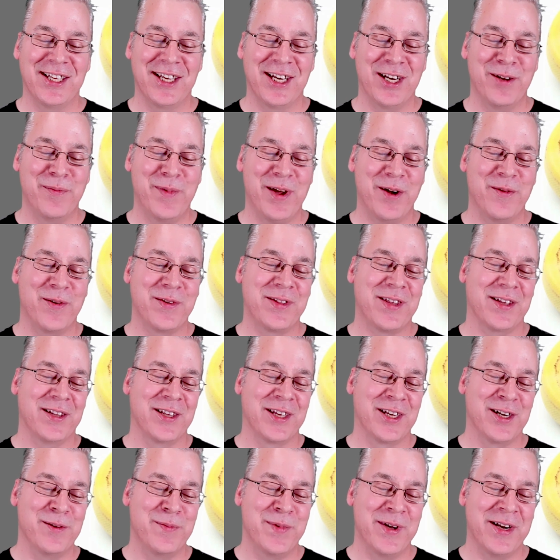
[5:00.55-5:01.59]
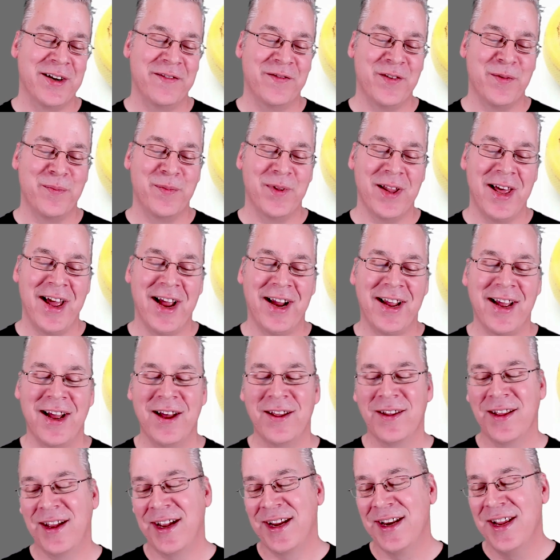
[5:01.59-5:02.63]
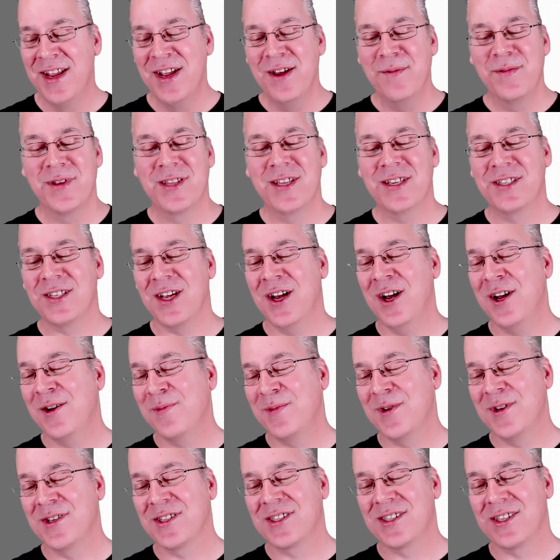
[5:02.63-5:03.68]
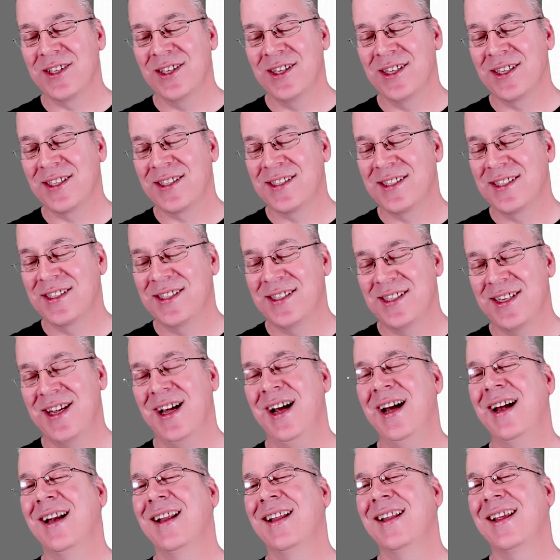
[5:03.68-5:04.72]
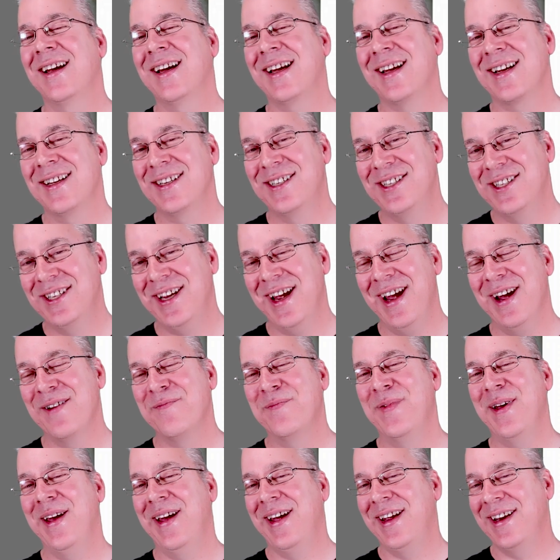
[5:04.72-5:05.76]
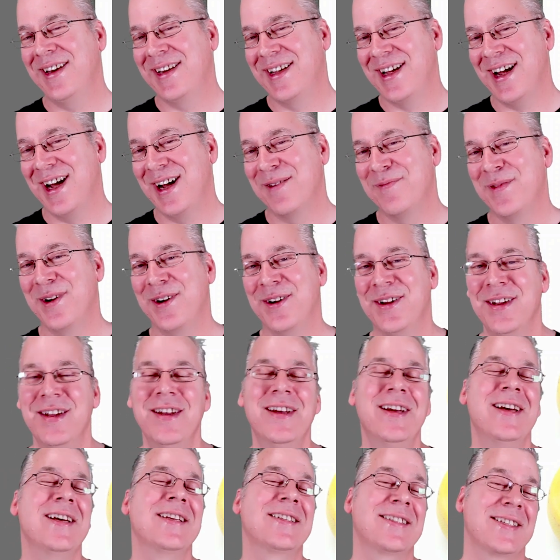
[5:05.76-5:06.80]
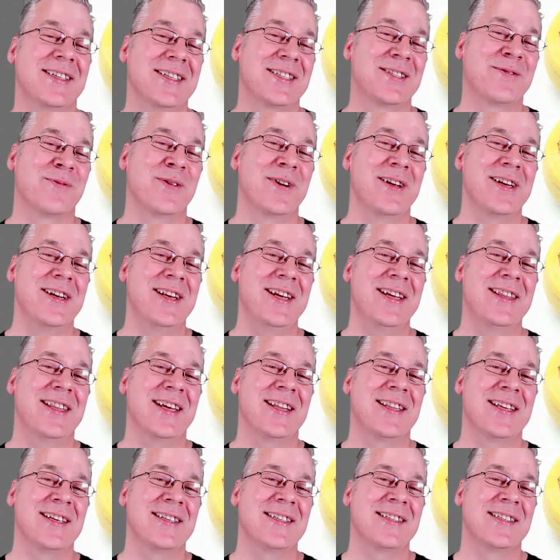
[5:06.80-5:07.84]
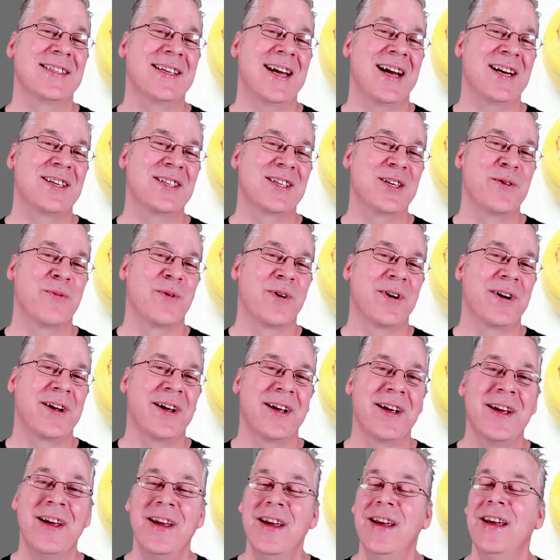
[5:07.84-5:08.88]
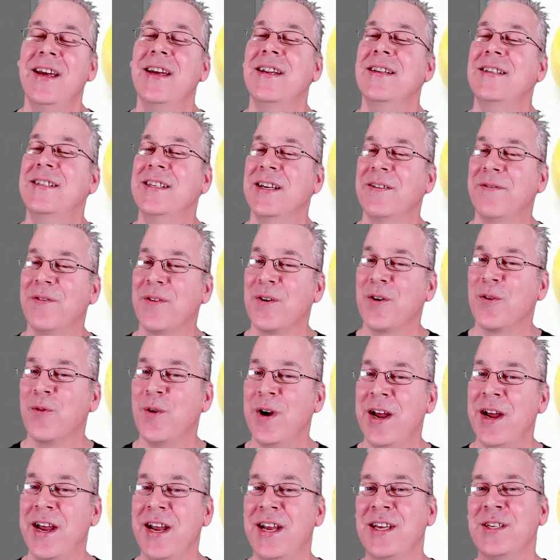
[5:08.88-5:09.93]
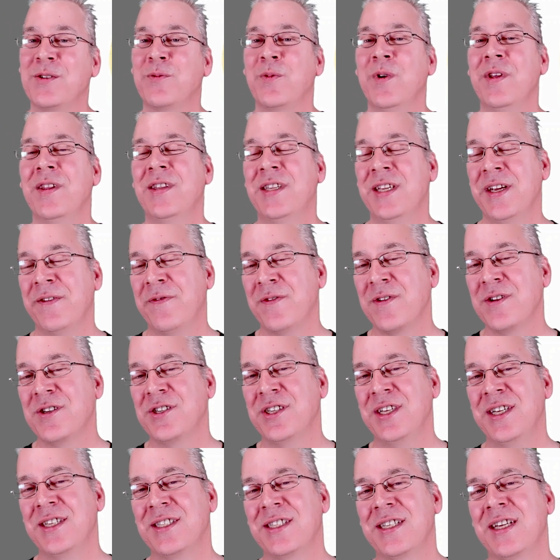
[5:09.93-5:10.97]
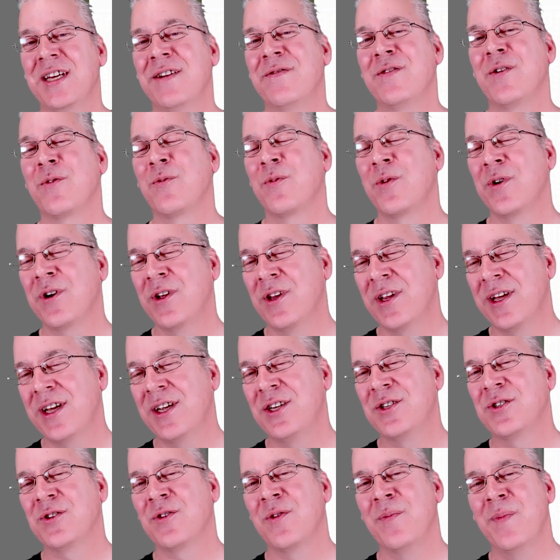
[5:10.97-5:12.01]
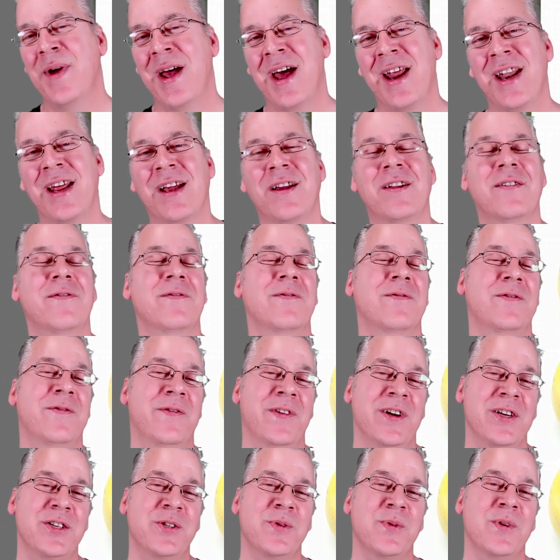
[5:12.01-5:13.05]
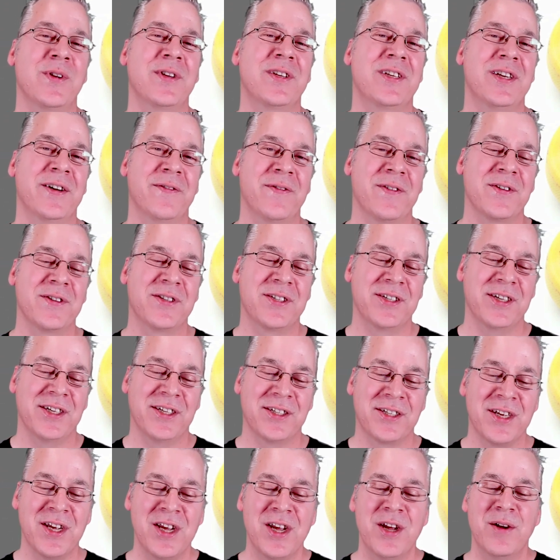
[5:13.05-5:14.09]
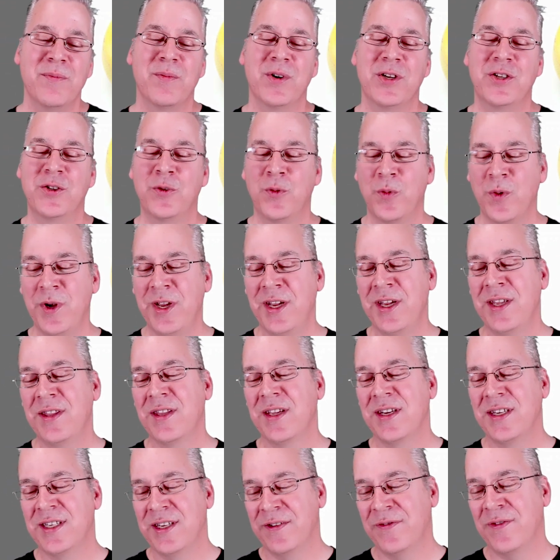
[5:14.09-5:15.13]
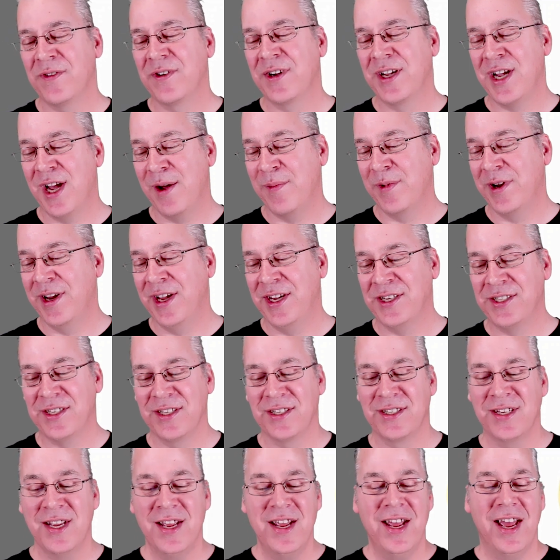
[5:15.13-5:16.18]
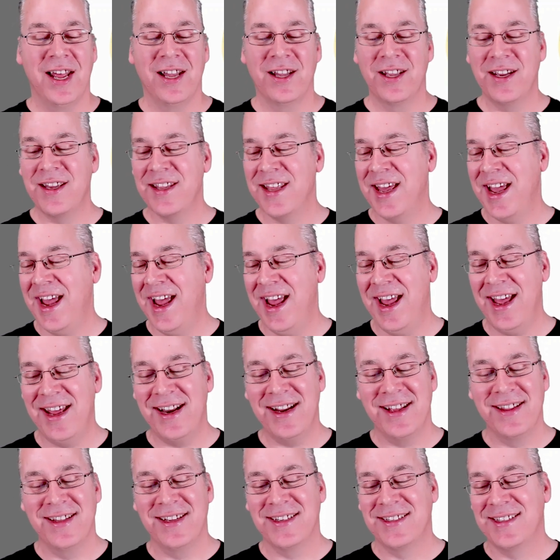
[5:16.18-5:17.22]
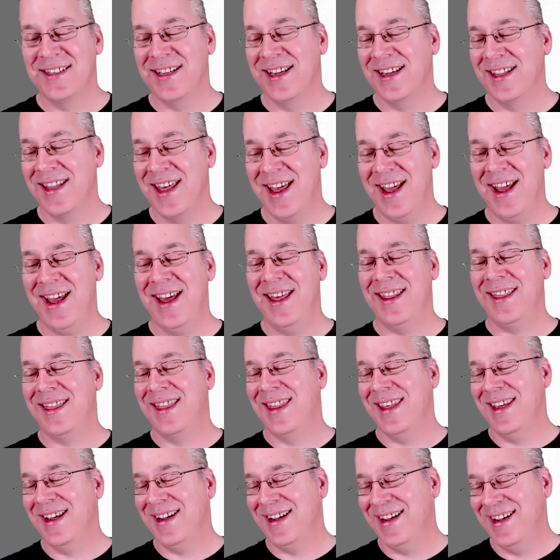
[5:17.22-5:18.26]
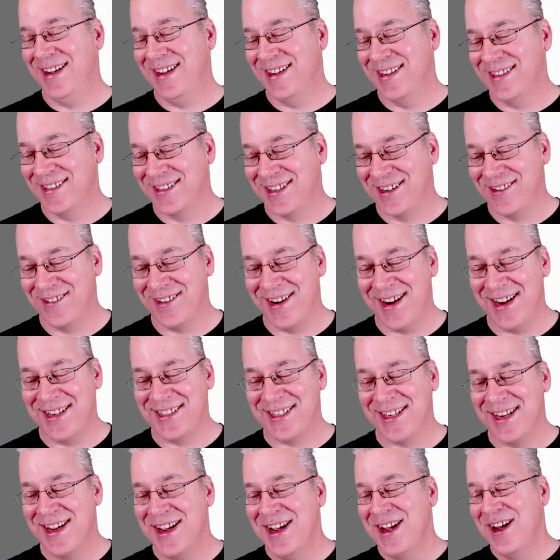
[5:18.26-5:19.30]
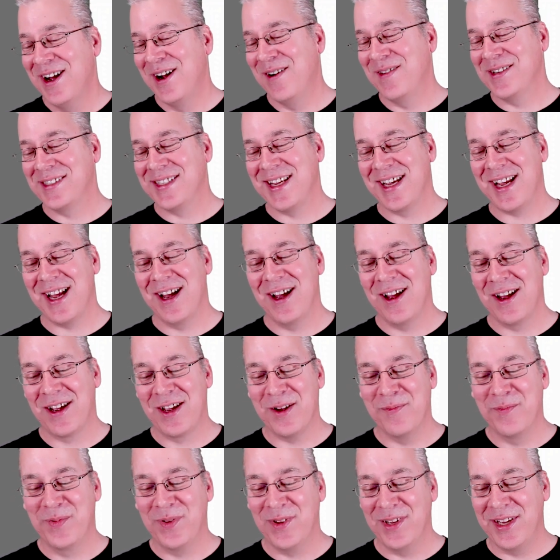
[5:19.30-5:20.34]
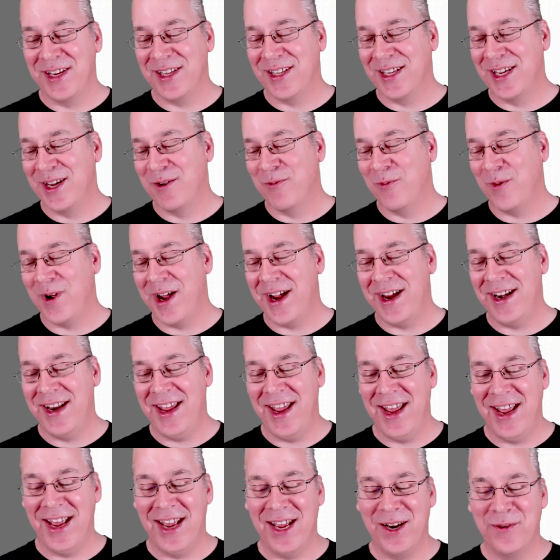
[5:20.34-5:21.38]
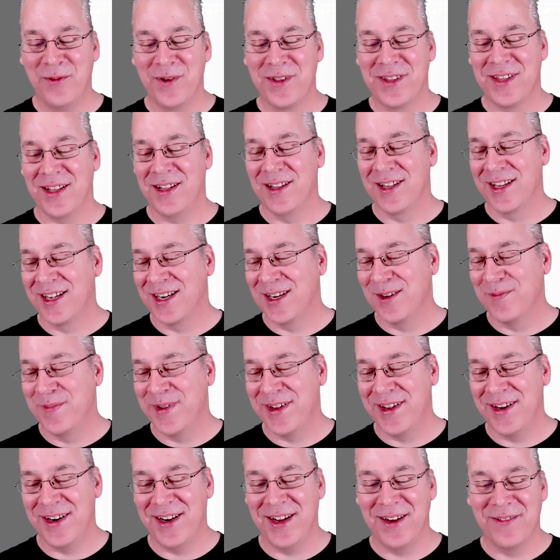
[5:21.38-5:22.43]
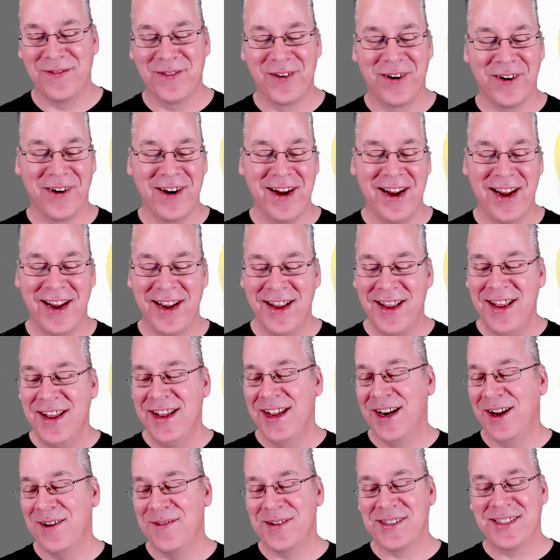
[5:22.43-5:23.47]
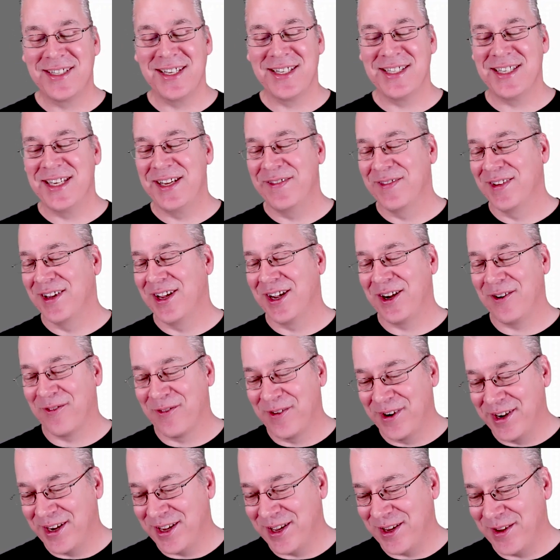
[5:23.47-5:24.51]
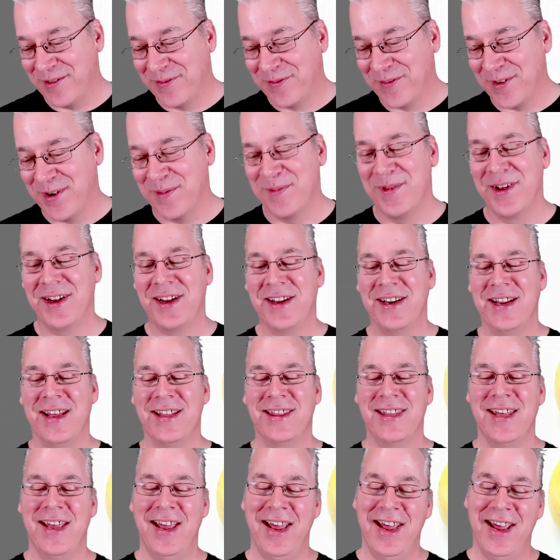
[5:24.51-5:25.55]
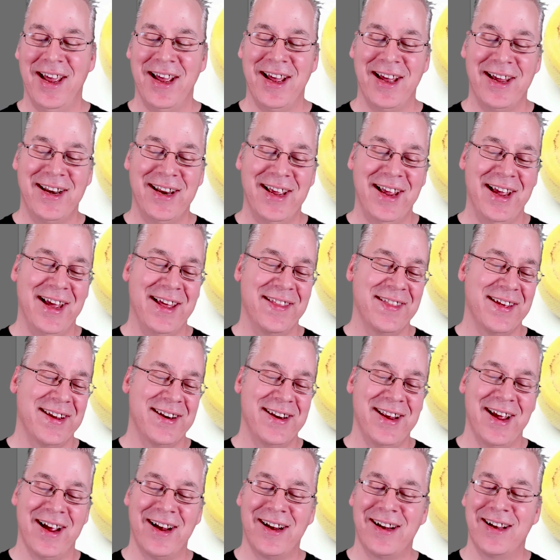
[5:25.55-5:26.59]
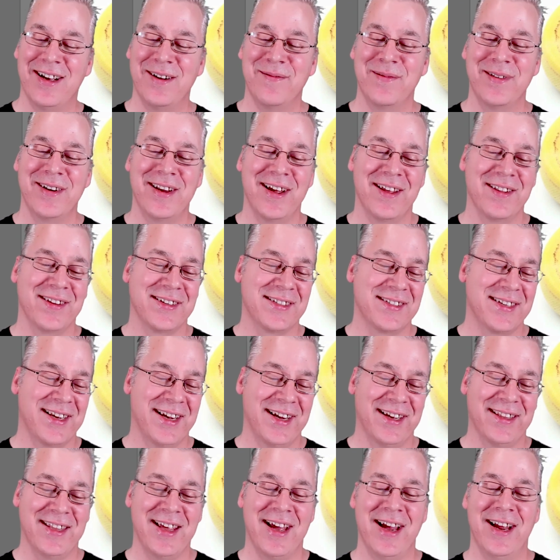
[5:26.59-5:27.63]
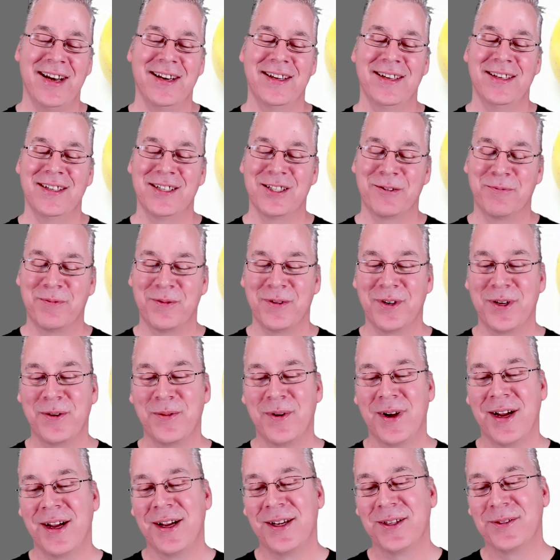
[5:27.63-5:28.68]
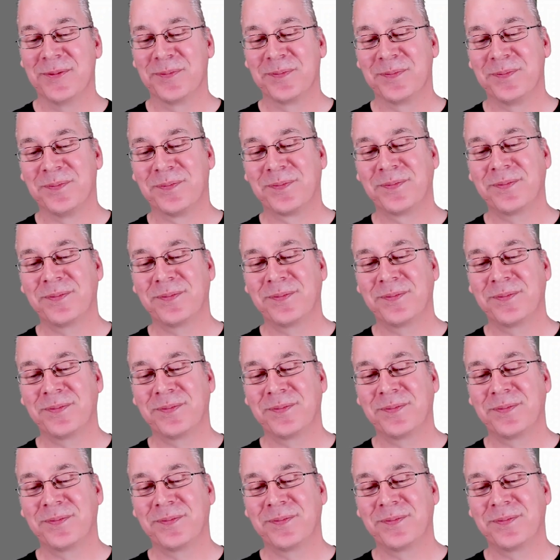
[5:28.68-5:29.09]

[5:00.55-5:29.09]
a little bit with a little bit of a black outline, but this almost looks kind of like a champagne combo. It's really neat that this is actually working in different ways with different genes to give you really dramatic visual differences between the different combinations. And look at the head on this thing. That thing is crazy. Almost like a completely white head with a little bit of gray. It almost doesn't even look real from looking at the head and the neck coming down the stake. That is pretty wild.